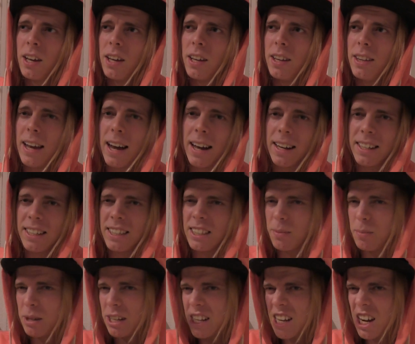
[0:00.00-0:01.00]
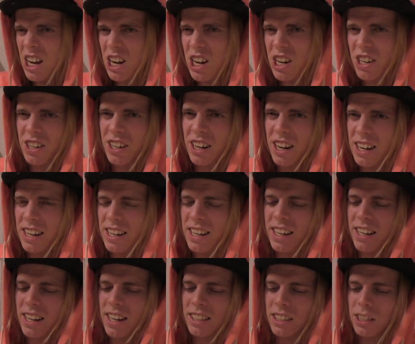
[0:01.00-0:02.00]
that is a bit
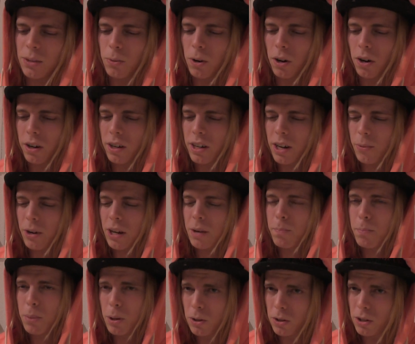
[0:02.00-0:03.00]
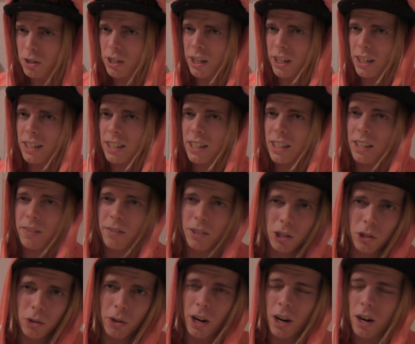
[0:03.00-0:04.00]
unclean as it were, then we can put it even
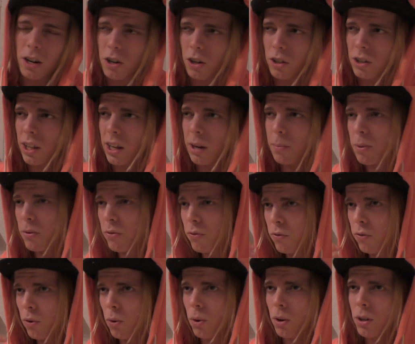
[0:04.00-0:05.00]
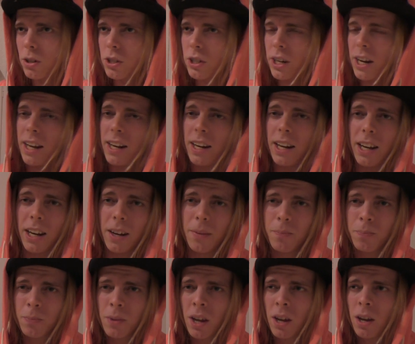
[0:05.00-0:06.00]
during a cut, like before training,
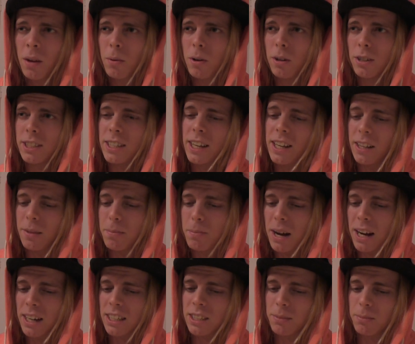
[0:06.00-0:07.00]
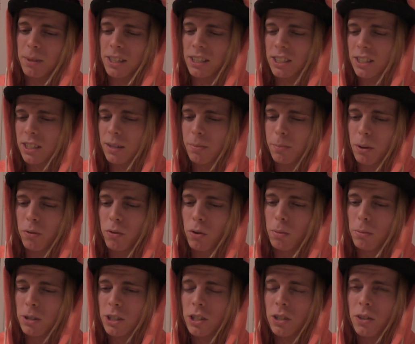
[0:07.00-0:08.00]
because then it maximizes the performance.